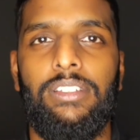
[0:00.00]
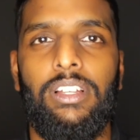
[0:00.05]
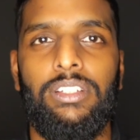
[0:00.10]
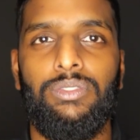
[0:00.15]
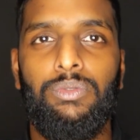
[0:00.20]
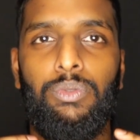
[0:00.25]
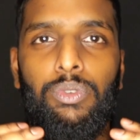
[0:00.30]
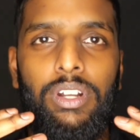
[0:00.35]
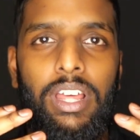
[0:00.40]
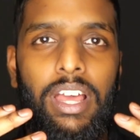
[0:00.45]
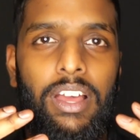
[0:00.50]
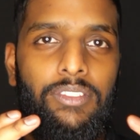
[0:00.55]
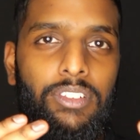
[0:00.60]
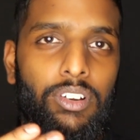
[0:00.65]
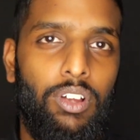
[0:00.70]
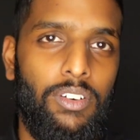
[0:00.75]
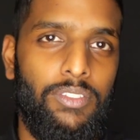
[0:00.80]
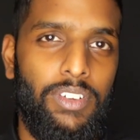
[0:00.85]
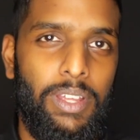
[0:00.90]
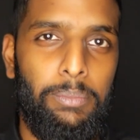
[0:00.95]
doesn't want to have a
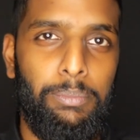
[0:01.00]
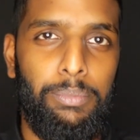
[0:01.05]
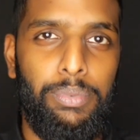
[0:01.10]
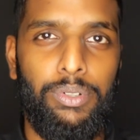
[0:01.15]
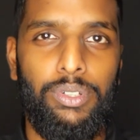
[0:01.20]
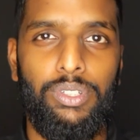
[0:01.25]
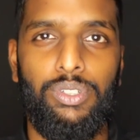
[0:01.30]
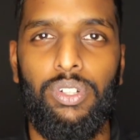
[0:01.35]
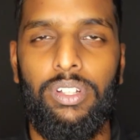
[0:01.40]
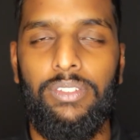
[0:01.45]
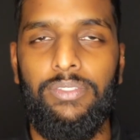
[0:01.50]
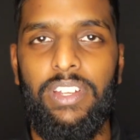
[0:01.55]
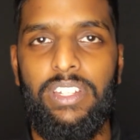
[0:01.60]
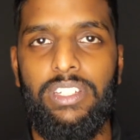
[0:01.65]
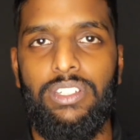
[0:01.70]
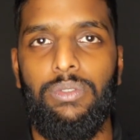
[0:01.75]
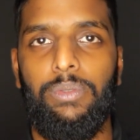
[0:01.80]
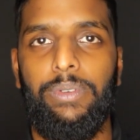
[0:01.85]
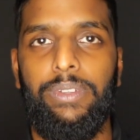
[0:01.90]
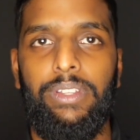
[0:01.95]
lot of input joint
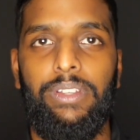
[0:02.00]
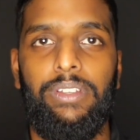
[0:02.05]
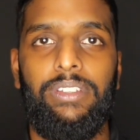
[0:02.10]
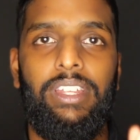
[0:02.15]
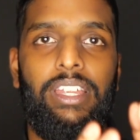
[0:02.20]
venture with you.